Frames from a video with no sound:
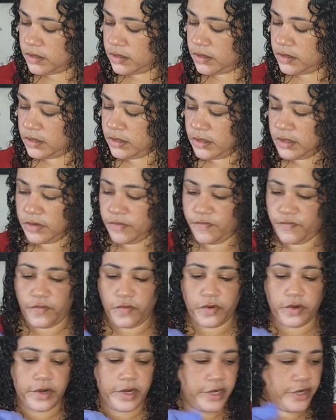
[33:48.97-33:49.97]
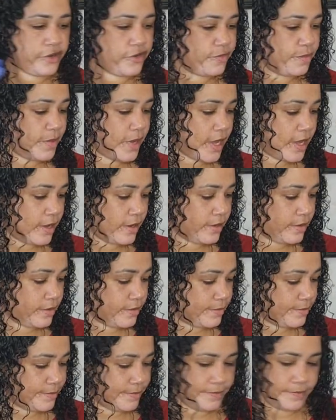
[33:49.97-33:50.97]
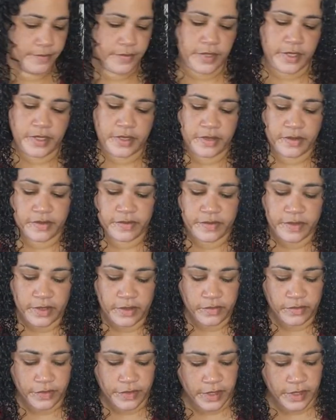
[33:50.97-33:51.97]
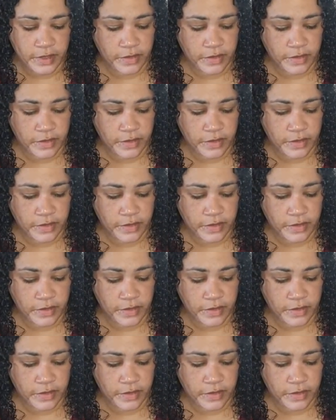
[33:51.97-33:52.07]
in a 4-inch pot because I don't think